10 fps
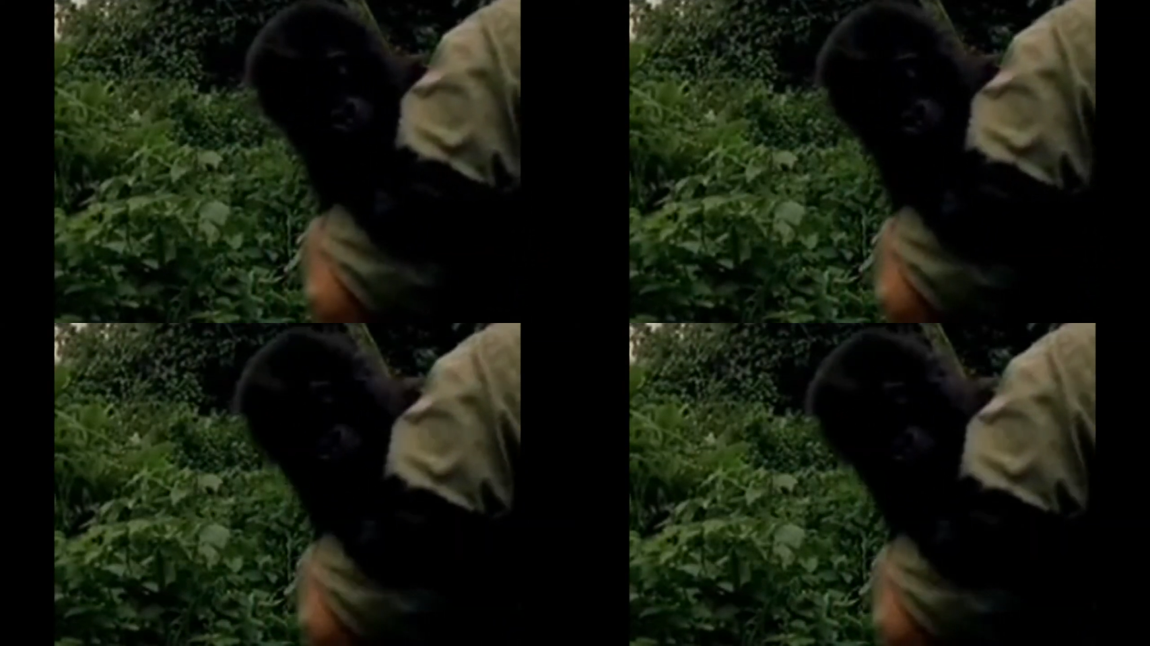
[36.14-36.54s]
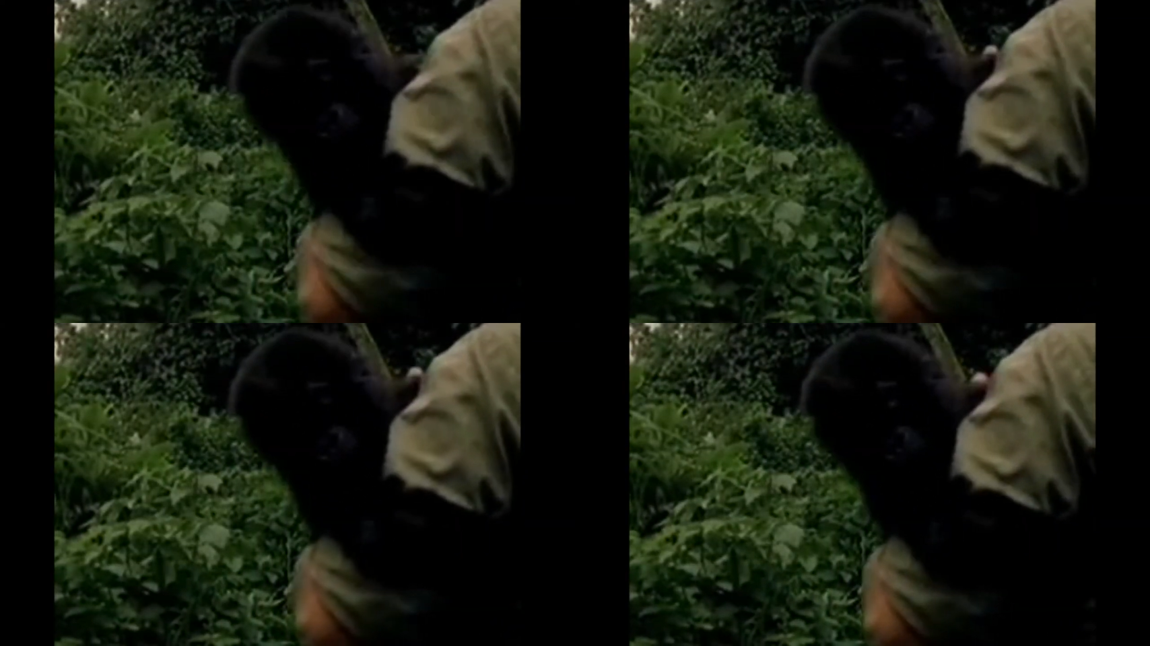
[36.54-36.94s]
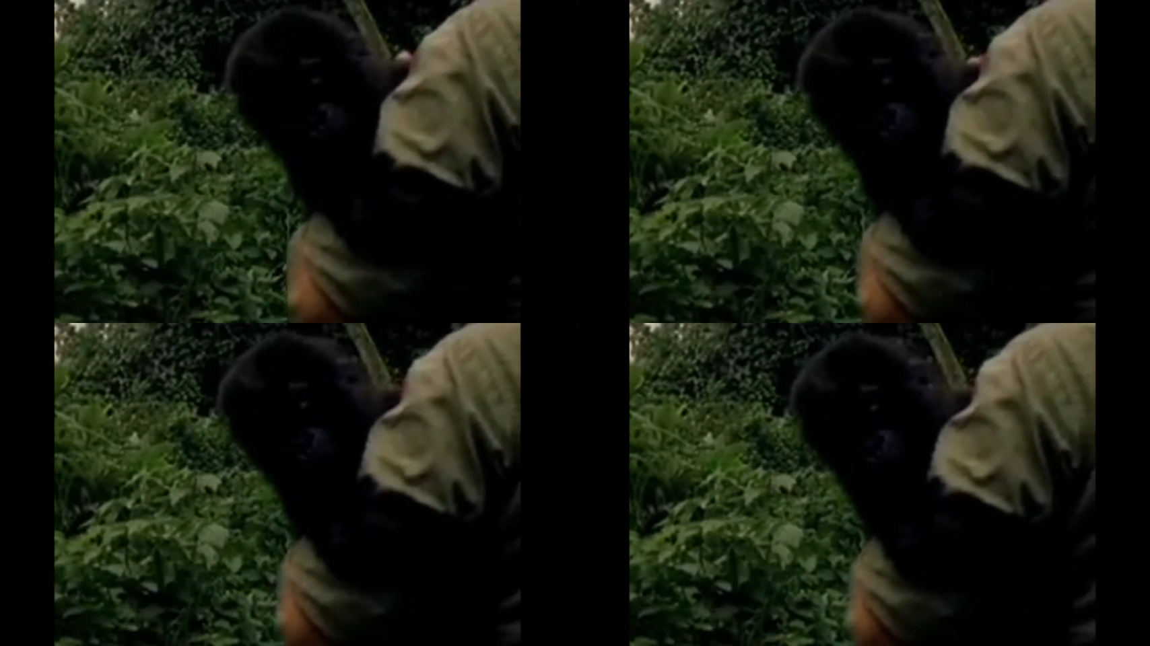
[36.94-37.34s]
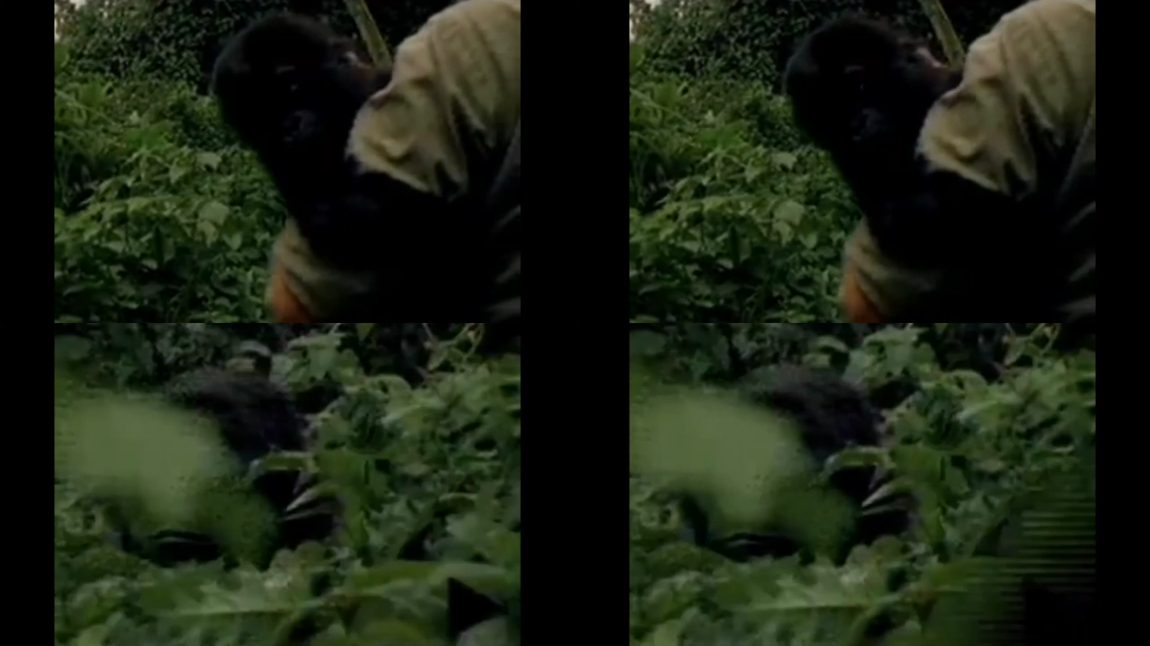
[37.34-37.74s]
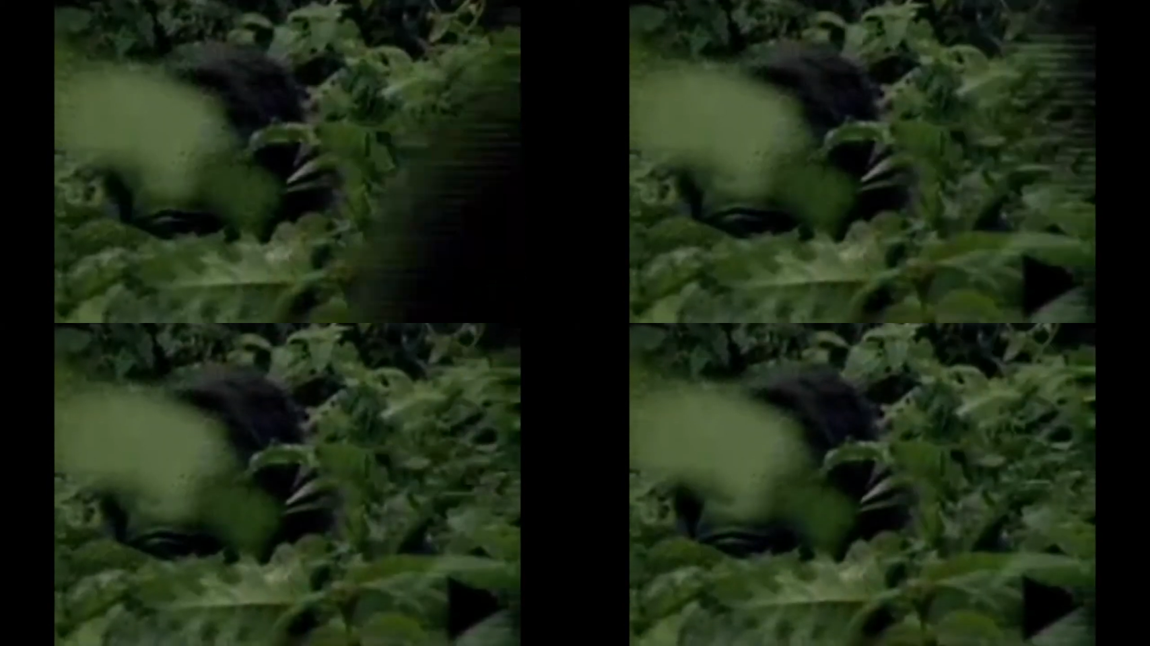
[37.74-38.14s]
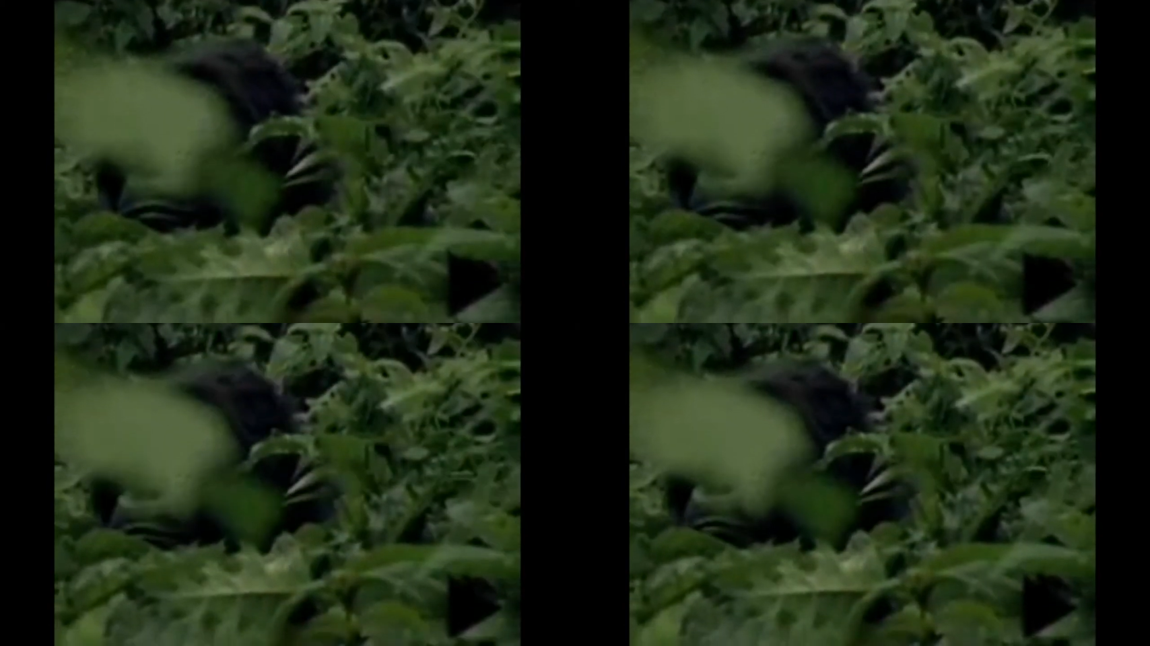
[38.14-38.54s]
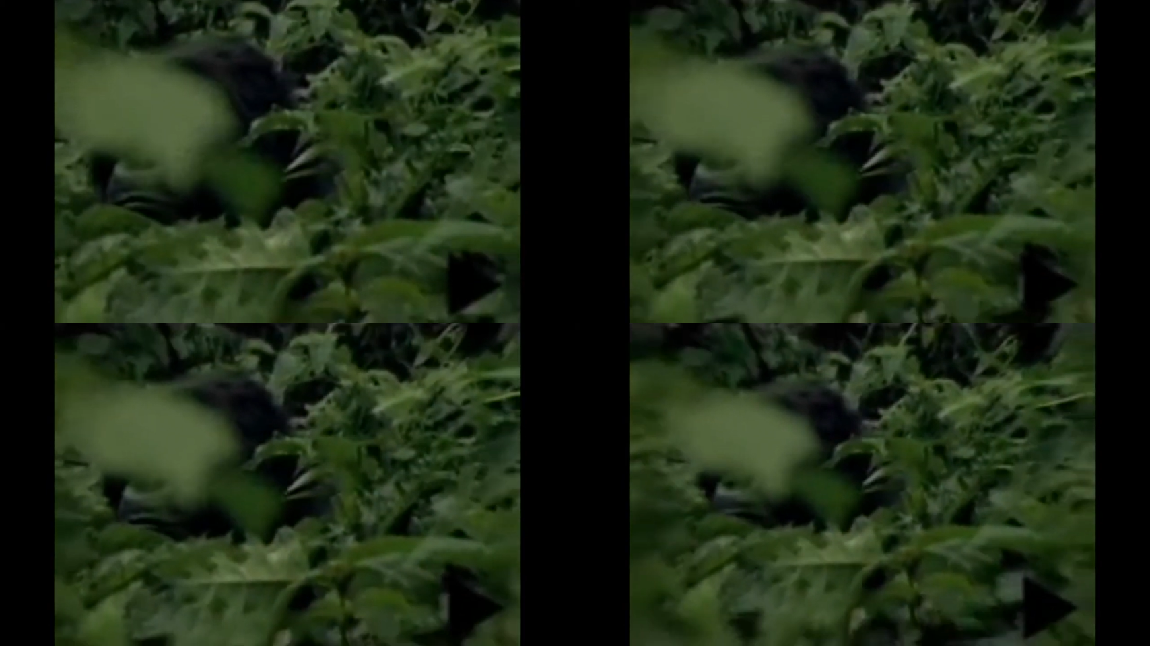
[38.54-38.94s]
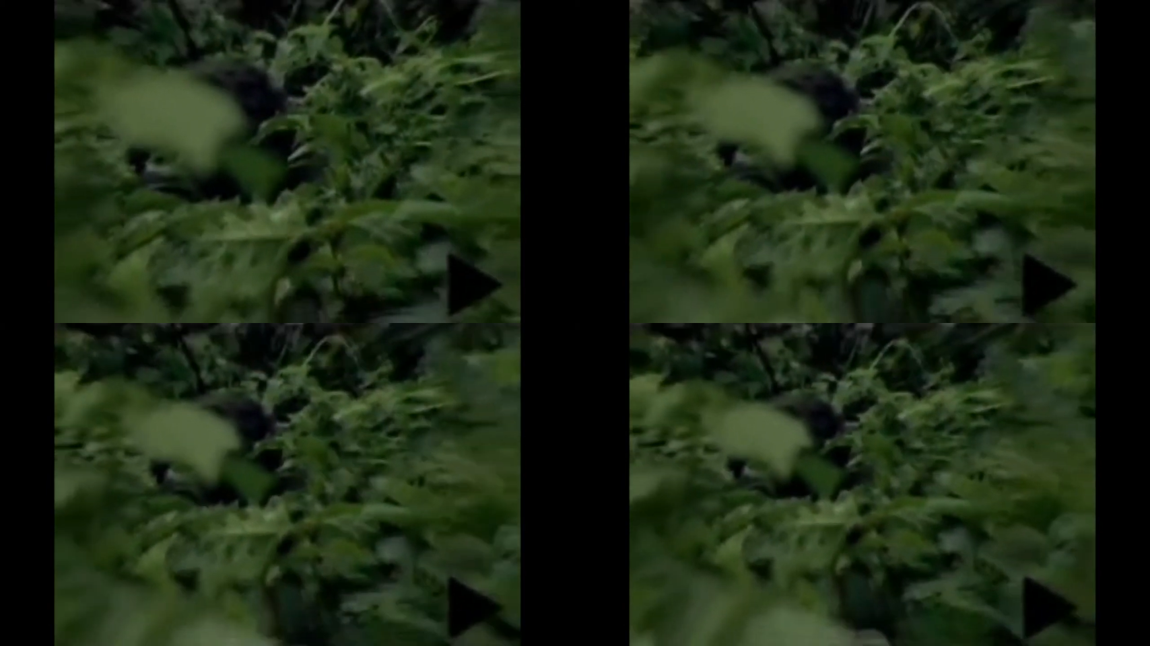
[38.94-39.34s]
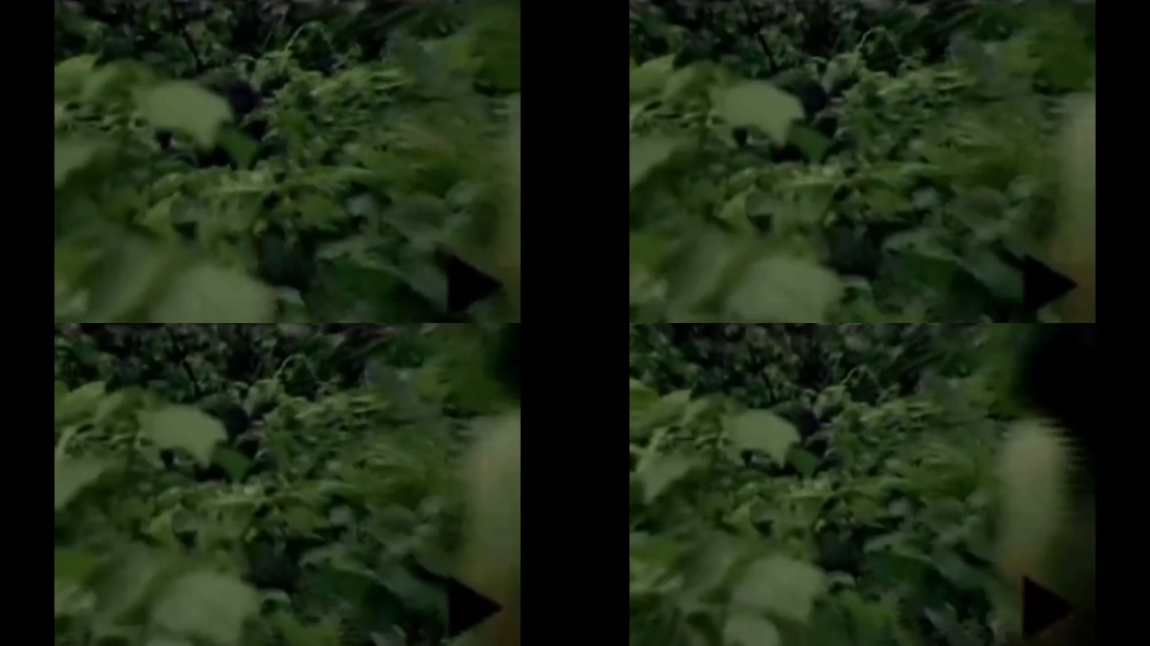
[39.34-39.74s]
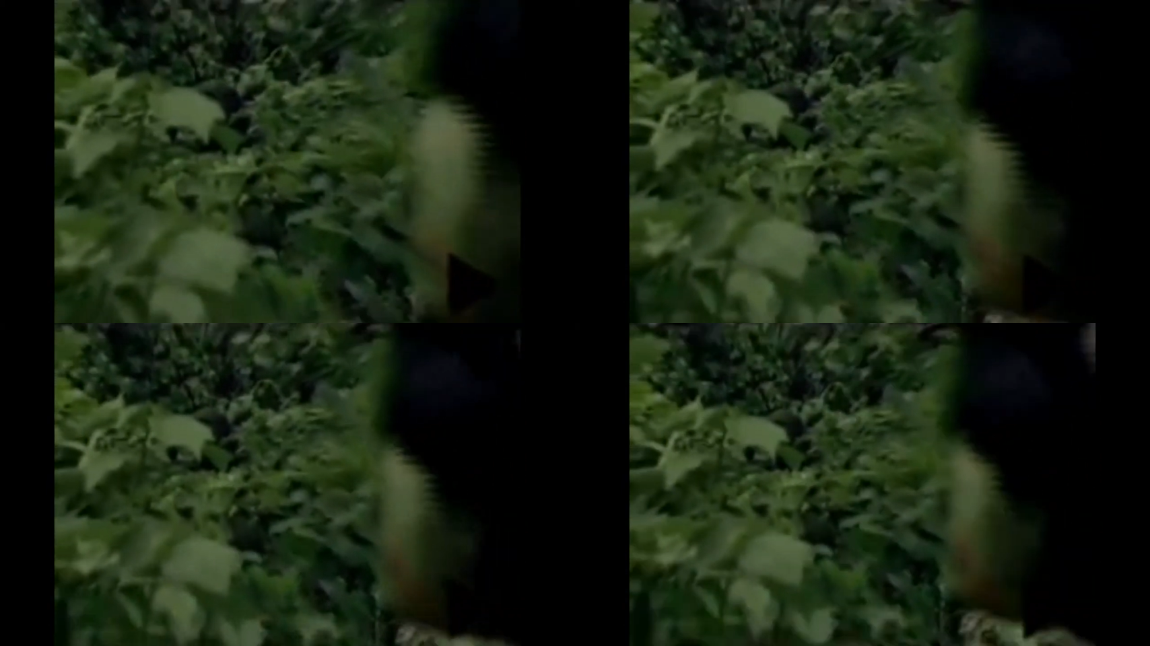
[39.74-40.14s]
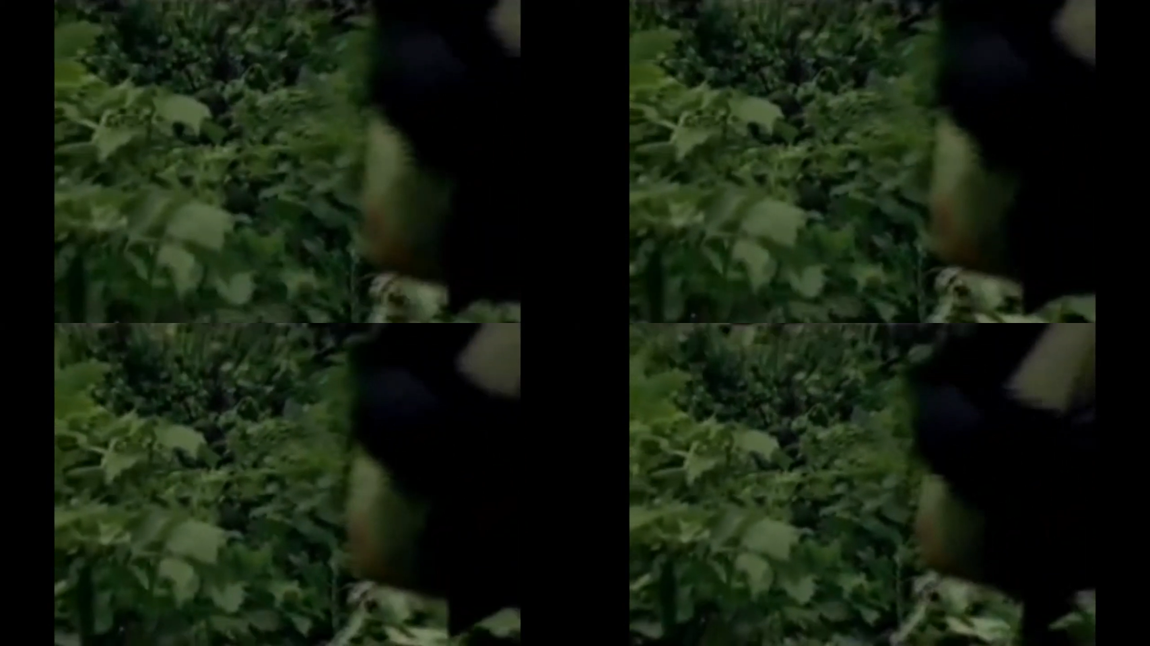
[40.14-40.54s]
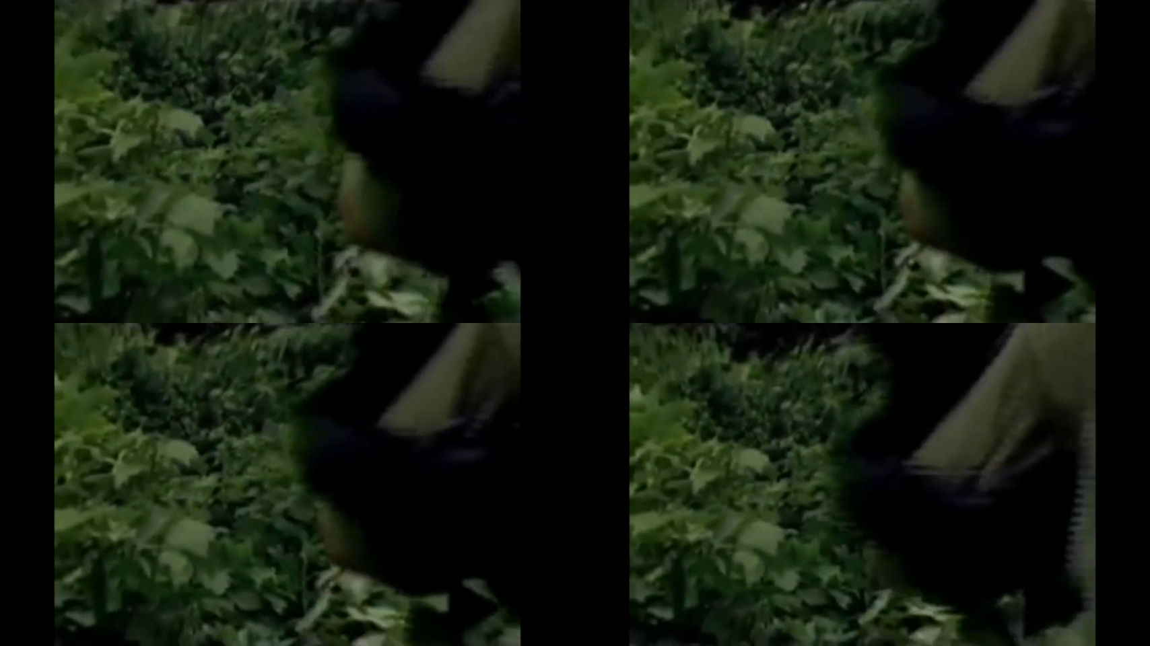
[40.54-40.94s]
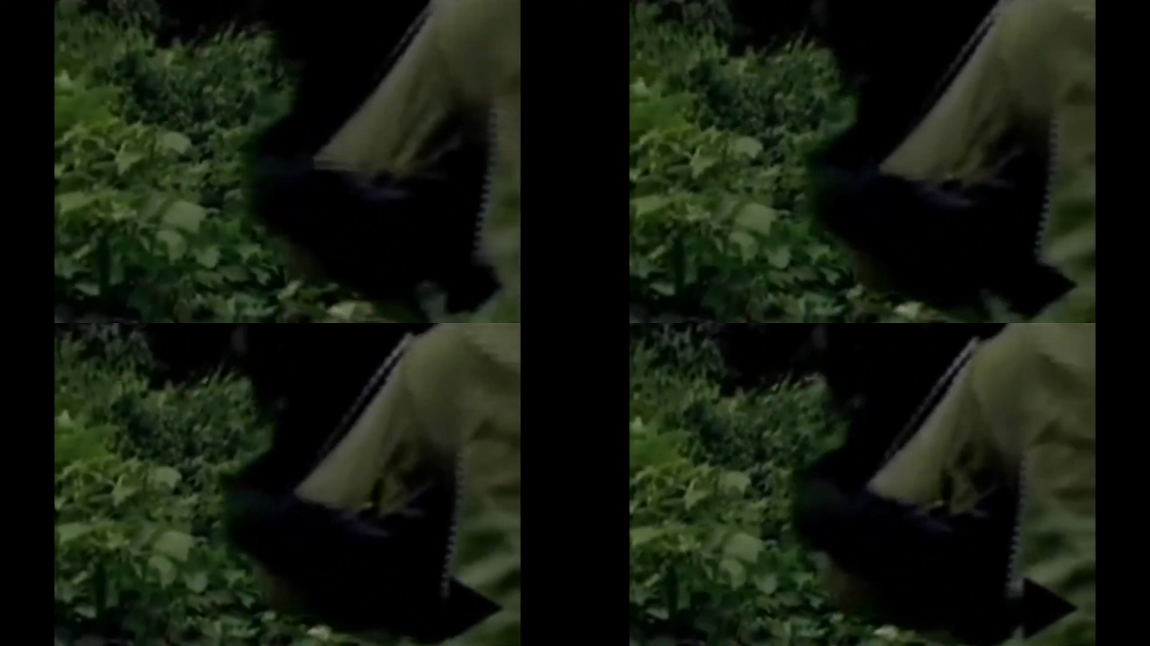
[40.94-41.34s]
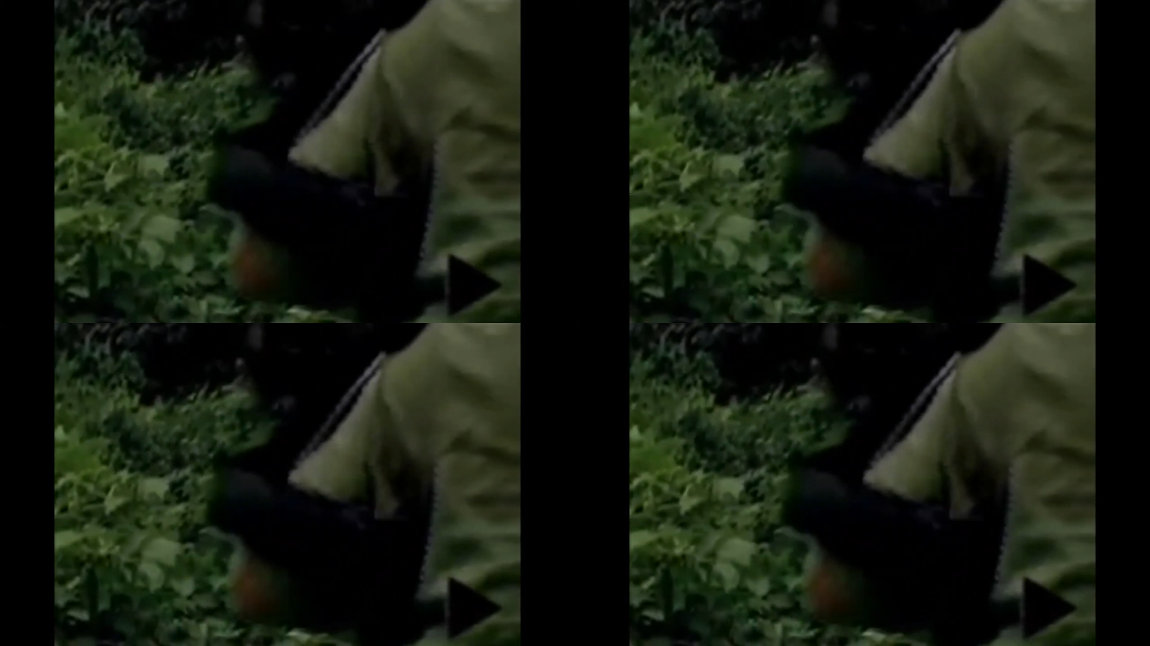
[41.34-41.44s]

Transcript: Nobody's mouth can be seen.